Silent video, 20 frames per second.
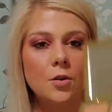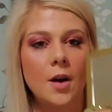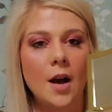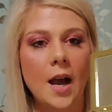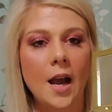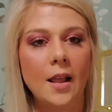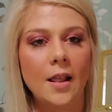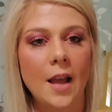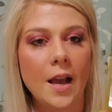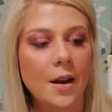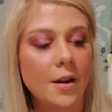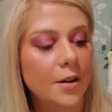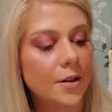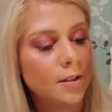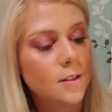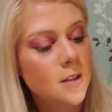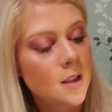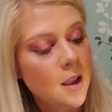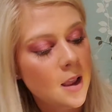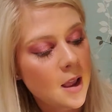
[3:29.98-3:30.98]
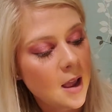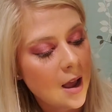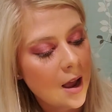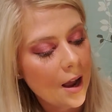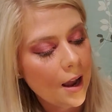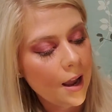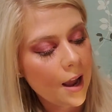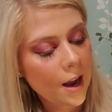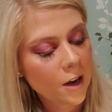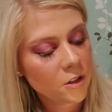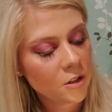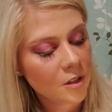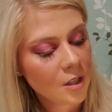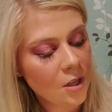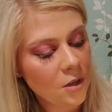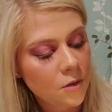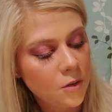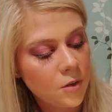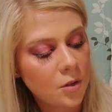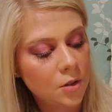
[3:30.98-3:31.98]
highlighters. I actually
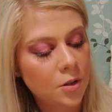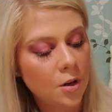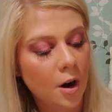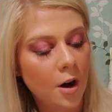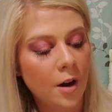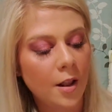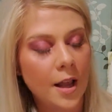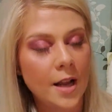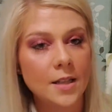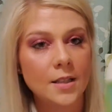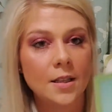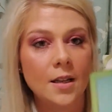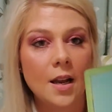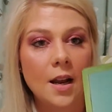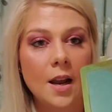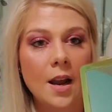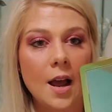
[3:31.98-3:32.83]
used Starlight today